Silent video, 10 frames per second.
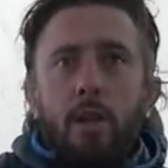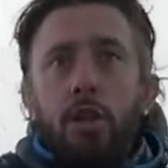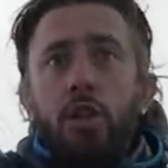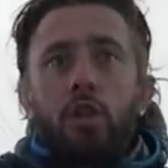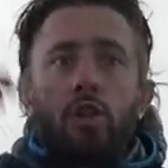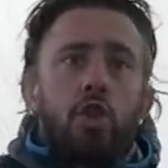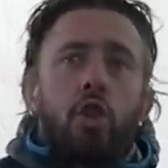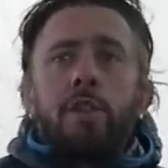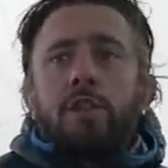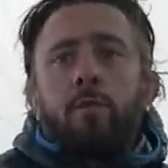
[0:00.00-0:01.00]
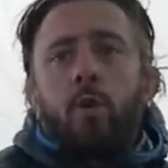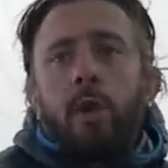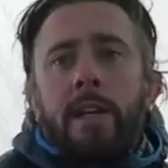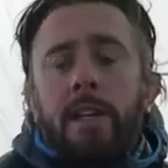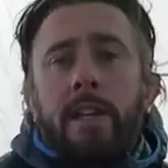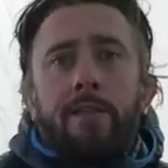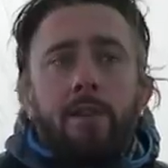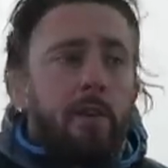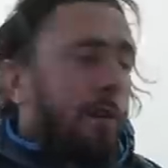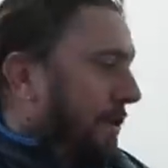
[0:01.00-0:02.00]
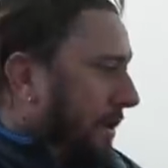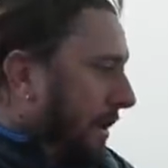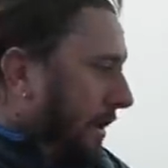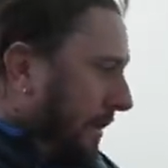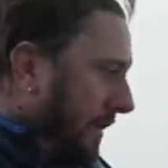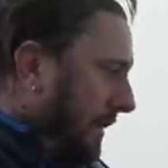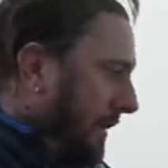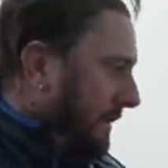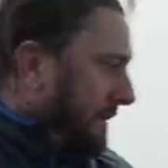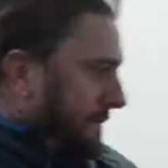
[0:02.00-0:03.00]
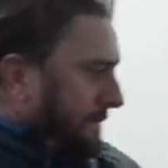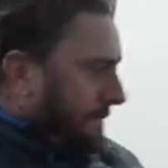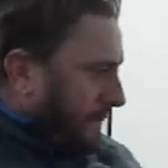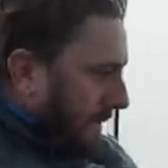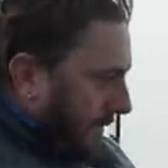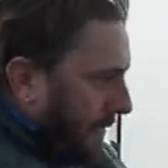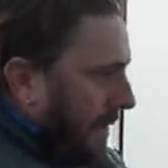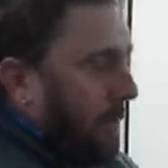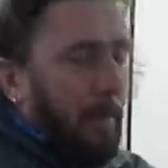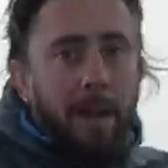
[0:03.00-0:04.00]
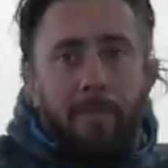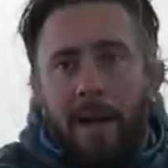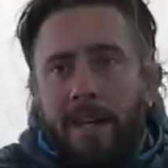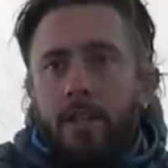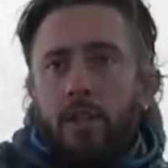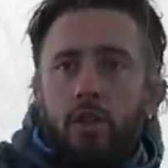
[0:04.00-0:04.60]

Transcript: And you could just chuck this up quickly if you, you know, if you're out bikepacking.